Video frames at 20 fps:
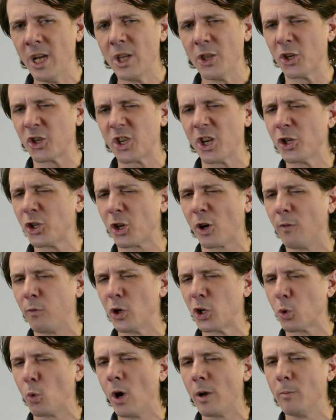the censure of
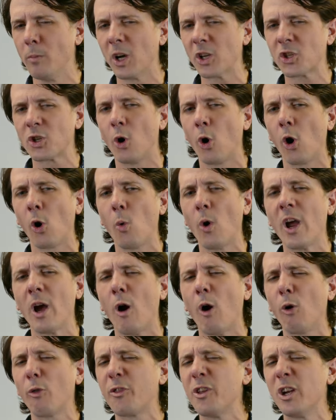which one must o'erweigh a
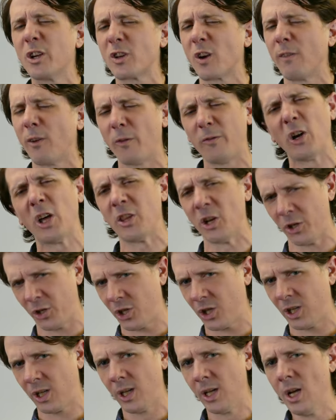whole theatre of
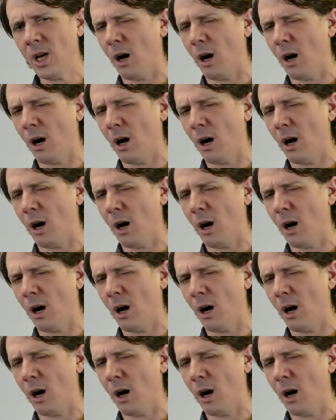others.